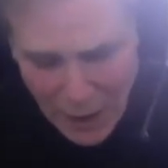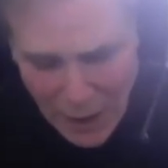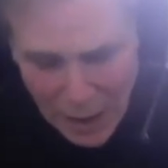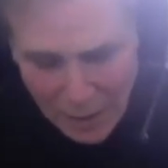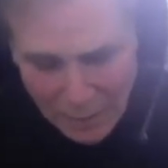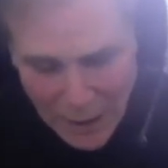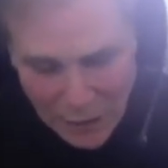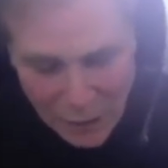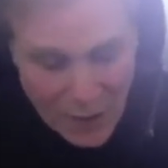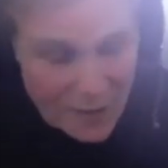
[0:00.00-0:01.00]
Um, and
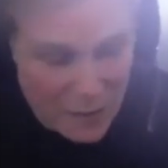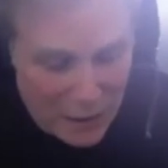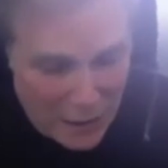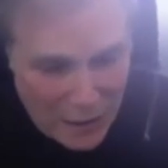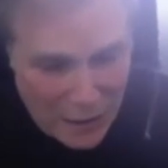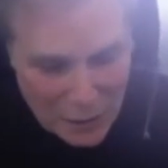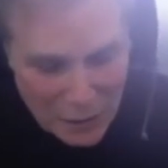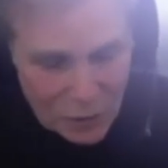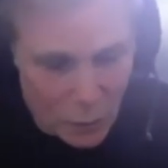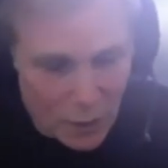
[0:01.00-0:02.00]
so that's the
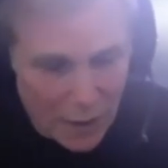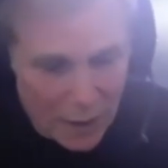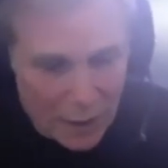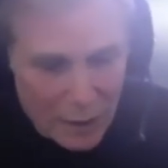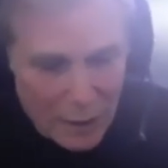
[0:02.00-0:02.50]
easiest way